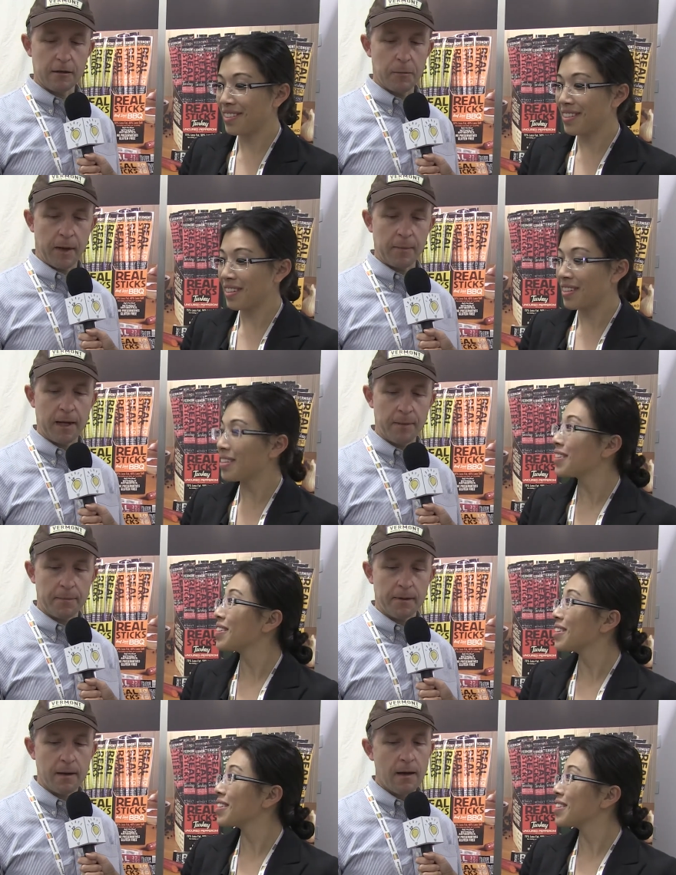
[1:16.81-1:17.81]
Speaker 1: a little pick me up,
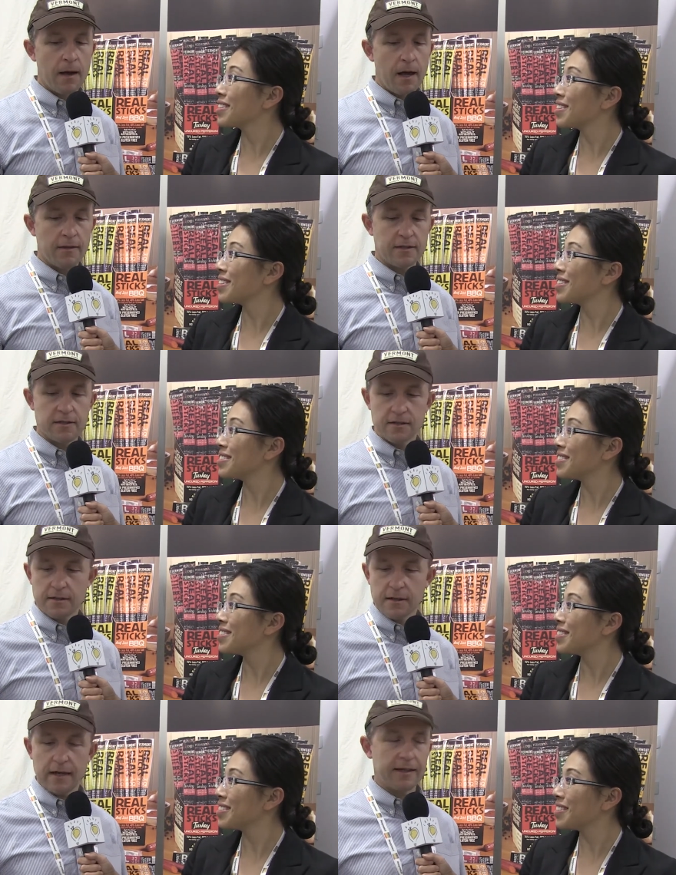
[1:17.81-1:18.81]
and this
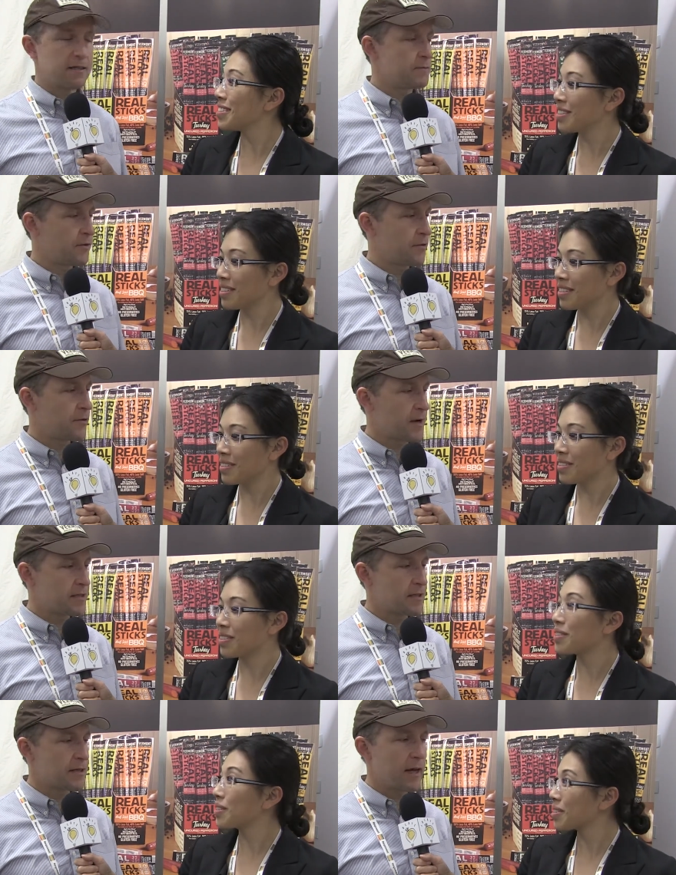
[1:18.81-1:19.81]
just kind of gets me through the
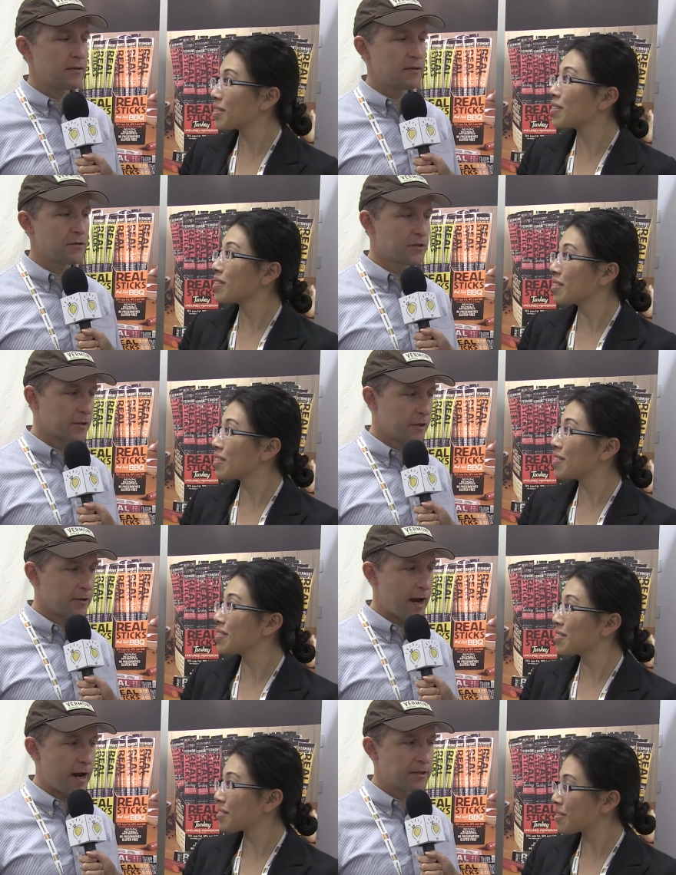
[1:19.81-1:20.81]
rest of the day. no sugar
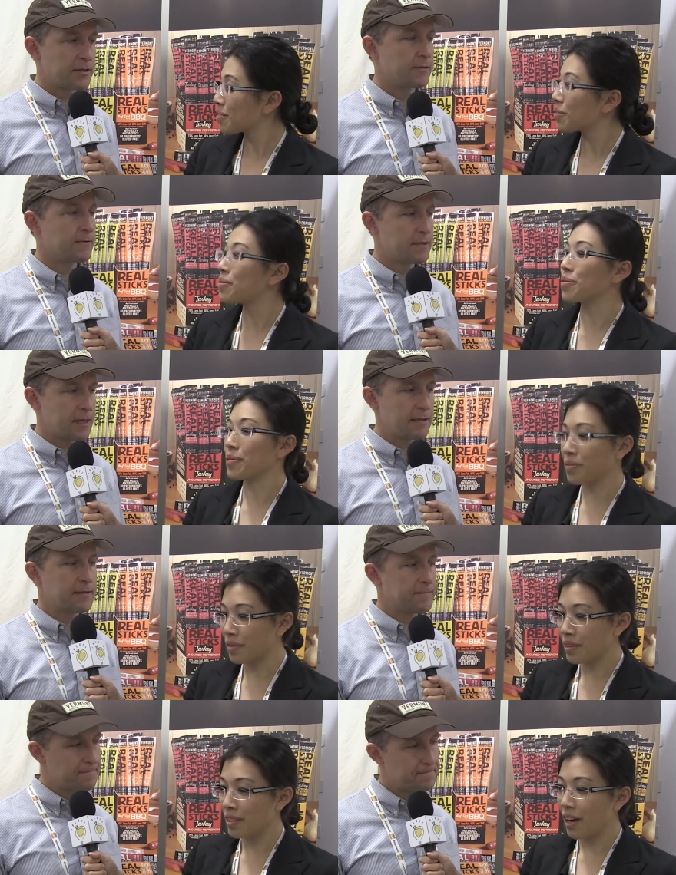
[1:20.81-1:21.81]
crash. It's
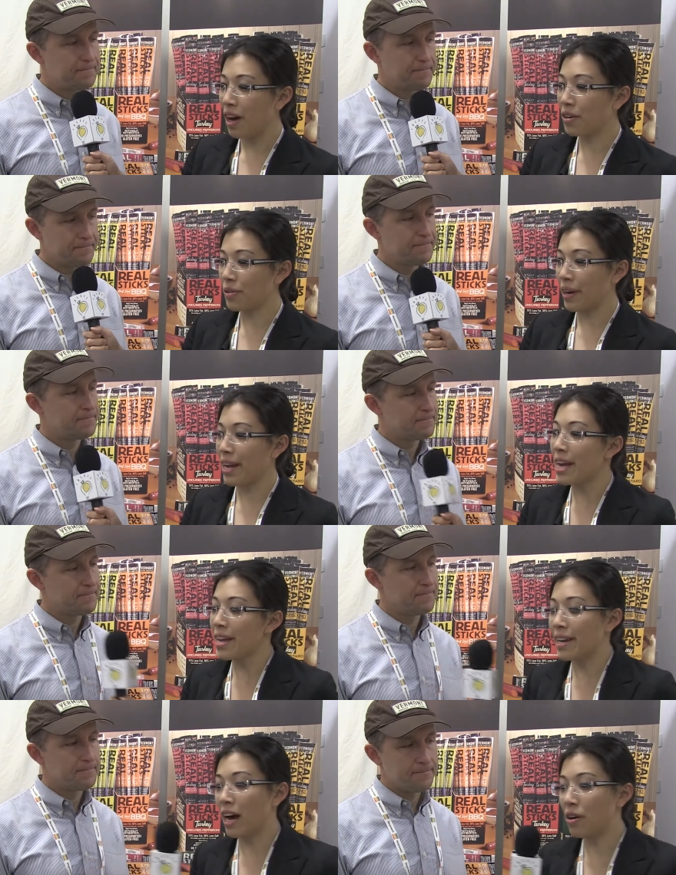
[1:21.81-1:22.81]
nice. Oh,
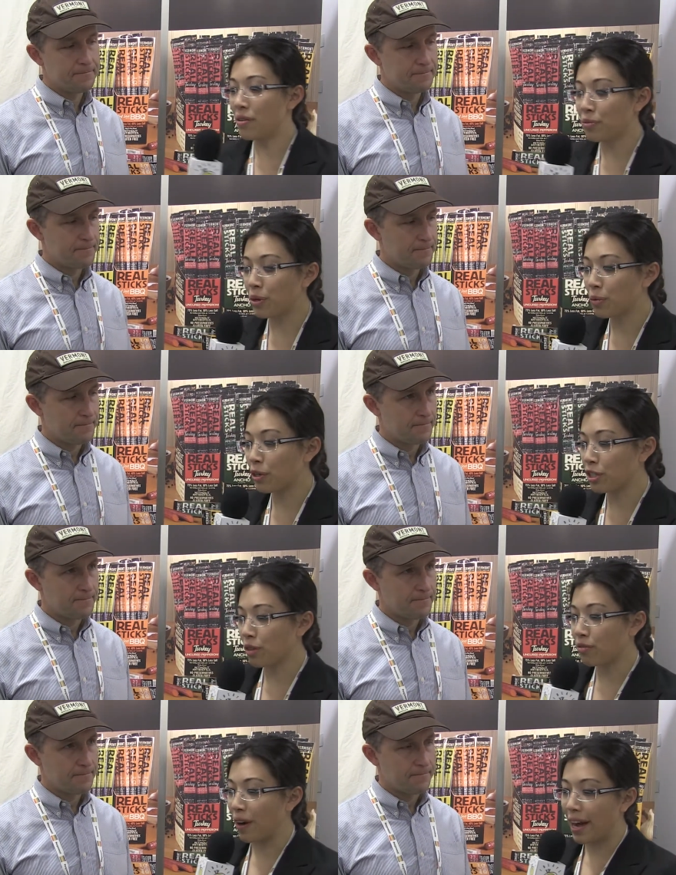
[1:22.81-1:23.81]
Speaker 2: now, if we were
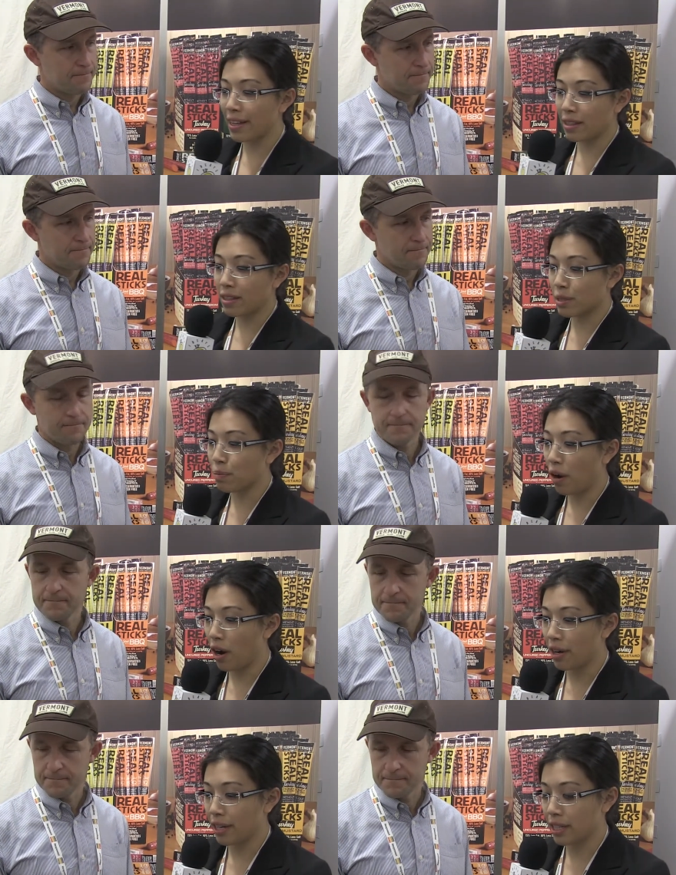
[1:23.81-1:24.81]
to find this
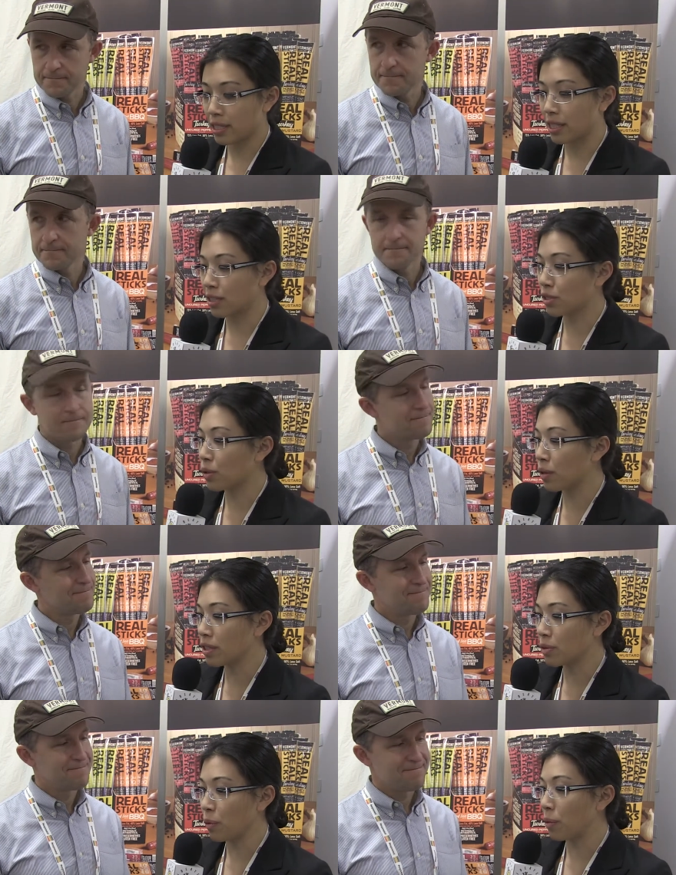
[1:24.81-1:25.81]
product in the
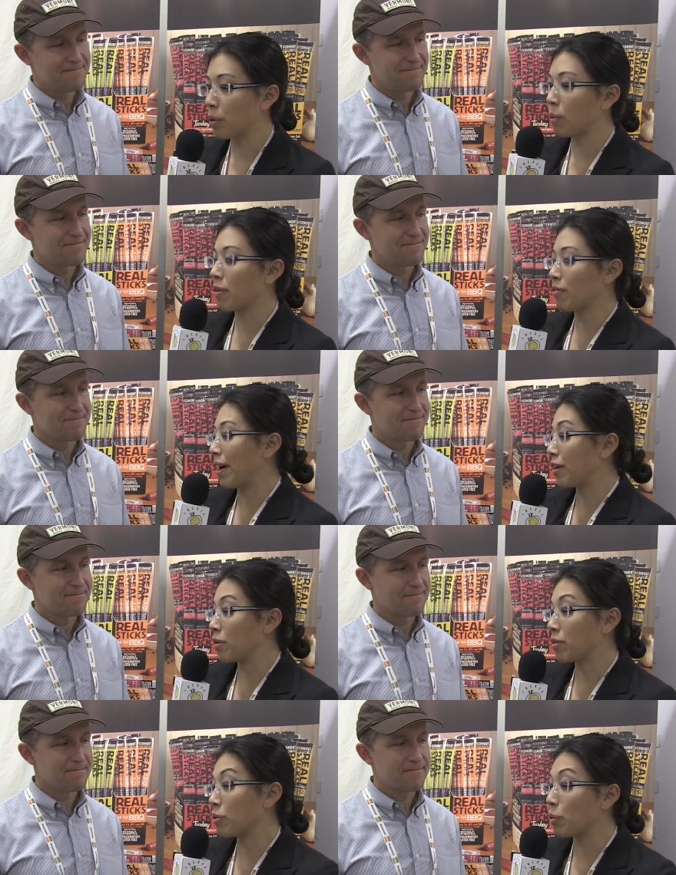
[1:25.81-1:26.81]
stores, where will we find
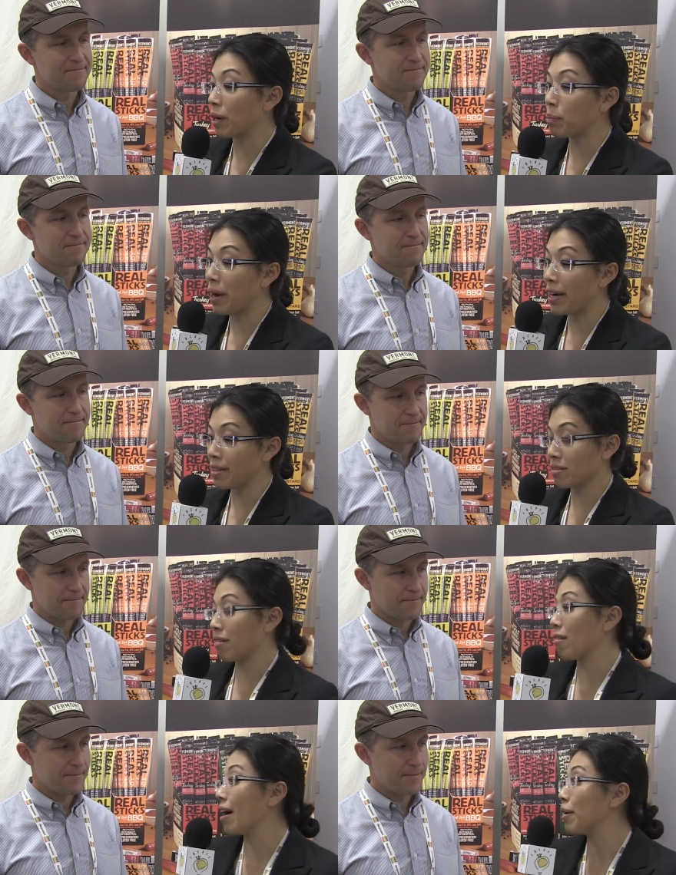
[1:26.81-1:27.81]
it? Or if we want to buy this
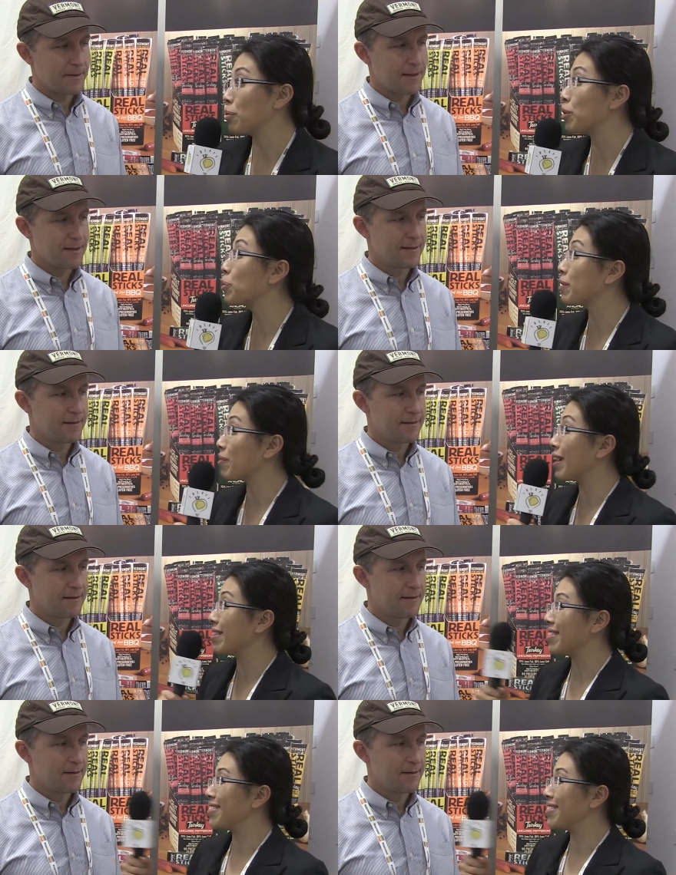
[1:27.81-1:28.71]
online, where do we find